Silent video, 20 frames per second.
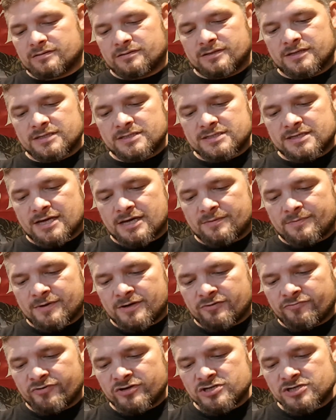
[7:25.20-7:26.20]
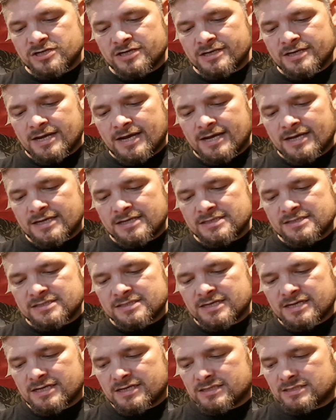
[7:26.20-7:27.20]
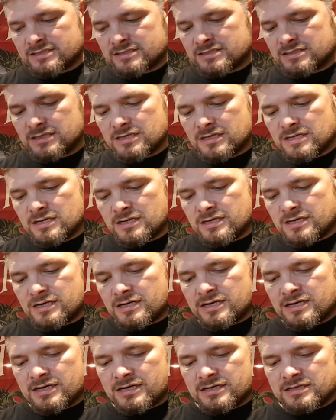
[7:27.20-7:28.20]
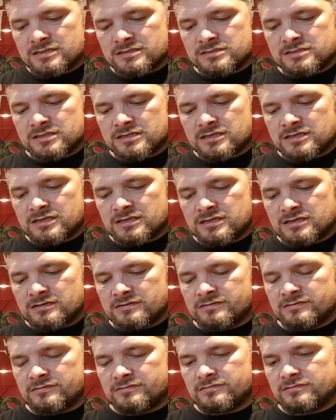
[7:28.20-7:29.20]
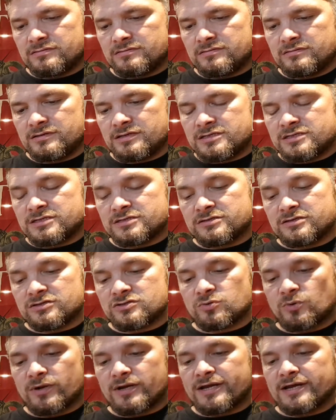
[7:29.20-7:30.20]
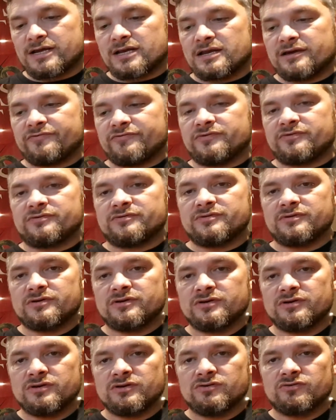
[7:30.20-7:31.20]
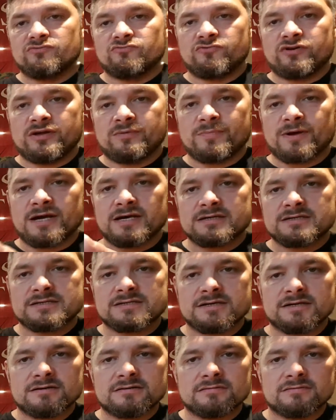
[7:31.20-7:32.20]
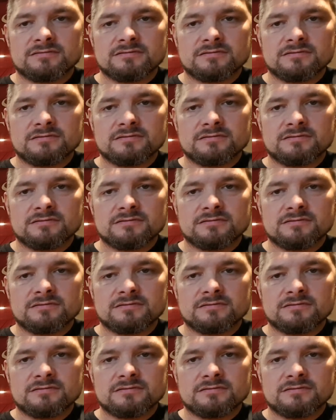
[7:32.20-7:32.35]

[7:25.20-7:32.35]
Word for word: this came out originally in 86 and uh, this is the 2011 remaster.